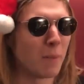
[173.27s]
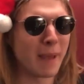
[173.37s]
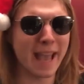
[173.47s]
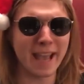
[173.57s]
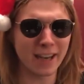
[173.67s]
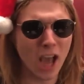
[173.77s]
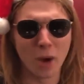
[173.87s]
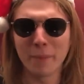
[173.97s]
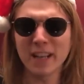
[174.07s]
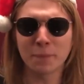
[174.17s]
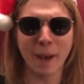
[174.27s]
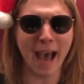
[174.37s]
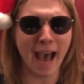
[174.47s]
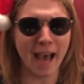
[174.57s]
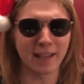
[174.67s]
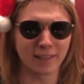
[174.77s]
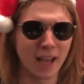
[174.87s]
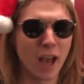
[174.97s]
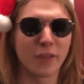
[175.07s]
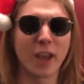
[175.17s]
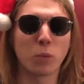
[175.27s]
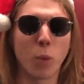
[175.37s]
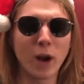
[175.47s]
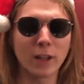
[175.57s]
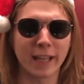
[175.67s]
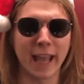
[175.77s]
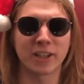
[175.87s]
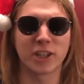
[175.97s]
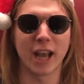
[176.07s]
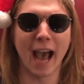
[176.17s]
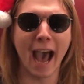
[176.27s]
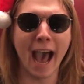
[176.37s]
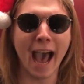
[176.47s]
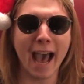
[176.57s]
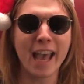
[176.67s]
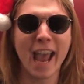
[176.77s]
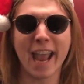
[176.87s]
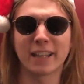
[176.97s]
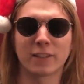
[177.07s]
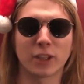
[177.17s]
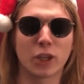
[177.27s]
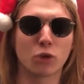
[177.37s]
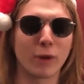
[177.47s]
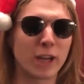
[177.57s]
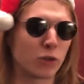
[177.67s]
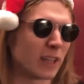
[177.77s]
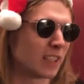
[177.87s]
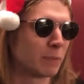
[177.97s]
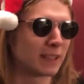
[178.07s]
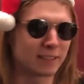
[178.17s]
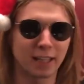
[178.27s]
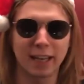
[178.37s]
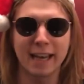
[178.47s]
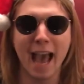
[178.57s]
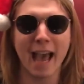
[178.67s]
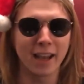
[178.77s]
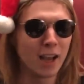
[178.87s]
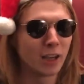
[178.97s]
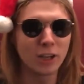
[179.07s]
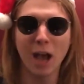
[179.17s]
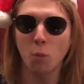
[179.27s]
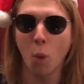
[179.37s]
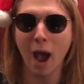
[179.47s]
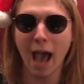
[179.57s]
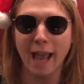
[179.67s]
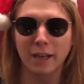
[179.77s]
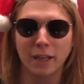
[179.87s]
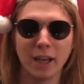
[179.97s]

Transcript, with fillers: Man, mince pies that will get you high. It's a green Christmas tonight, not white.